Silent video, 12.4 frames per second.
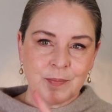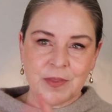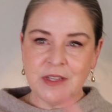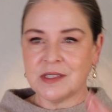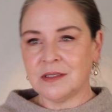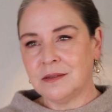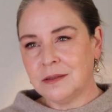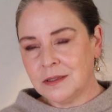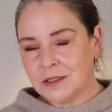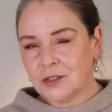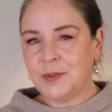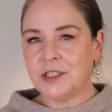it's a
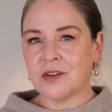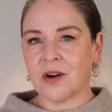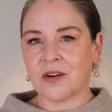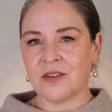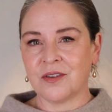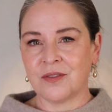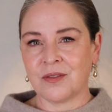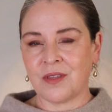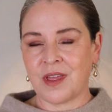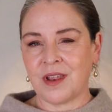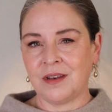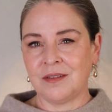little bit darker
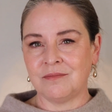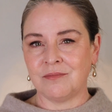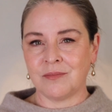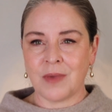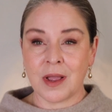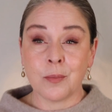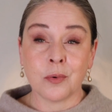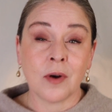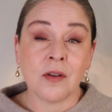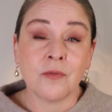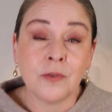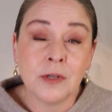than my
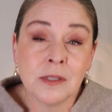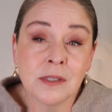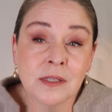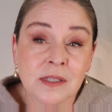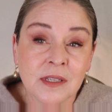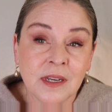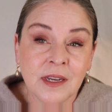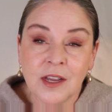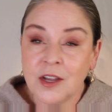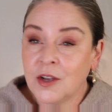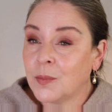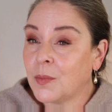preference,
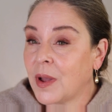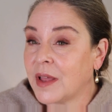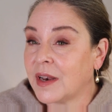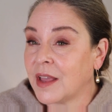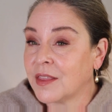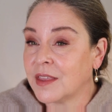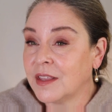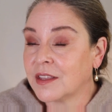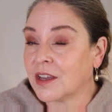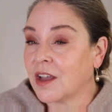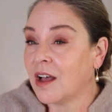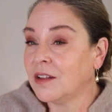but I think the
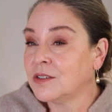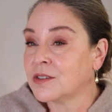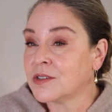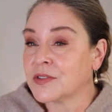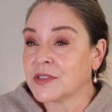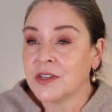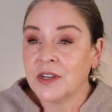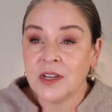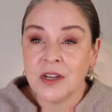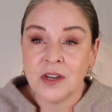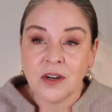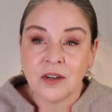colors
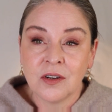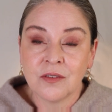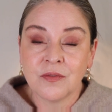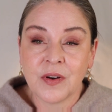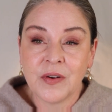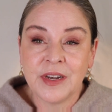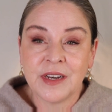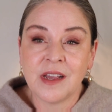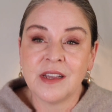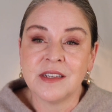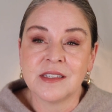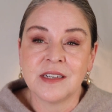are very
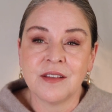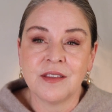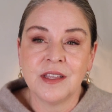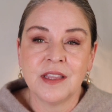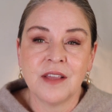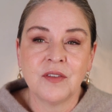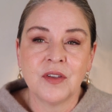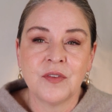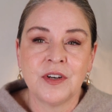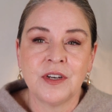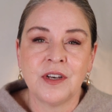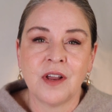nice, and I think they've given
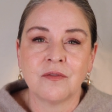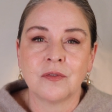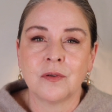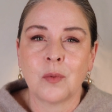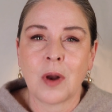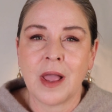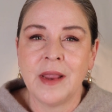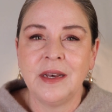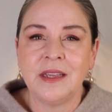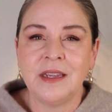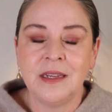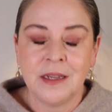it enough
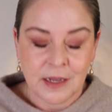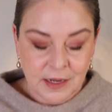variety